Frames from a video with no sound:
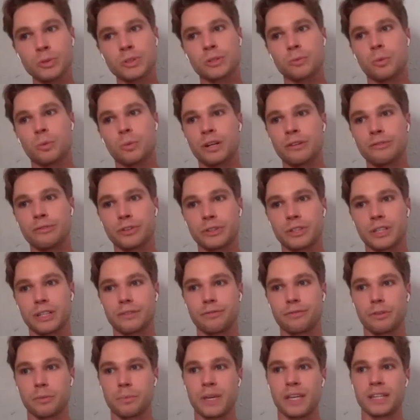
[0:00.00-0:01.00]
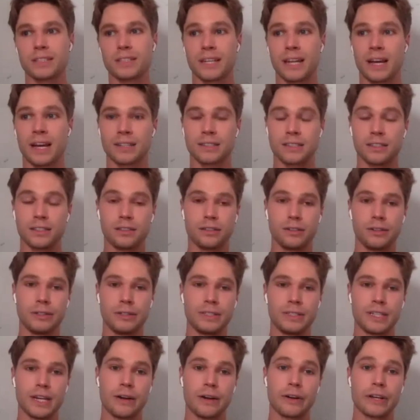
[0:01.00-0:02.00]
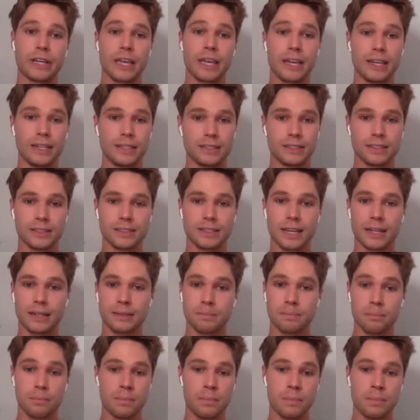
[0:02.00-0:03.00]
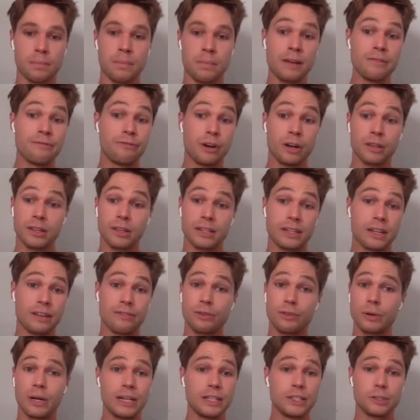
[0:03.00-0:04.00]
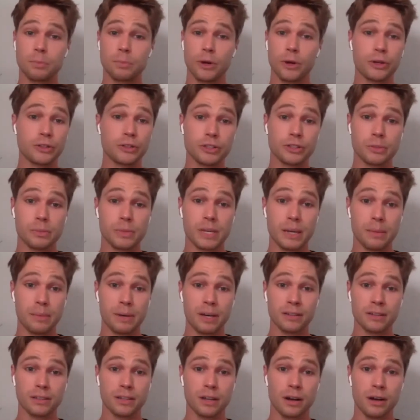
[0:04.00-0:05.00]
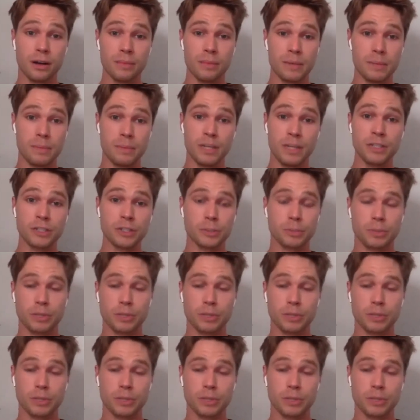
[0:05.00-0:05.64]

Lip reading: was the wonderful thing for me as an actor to interrogate is that my father had never really spoken to me about the army much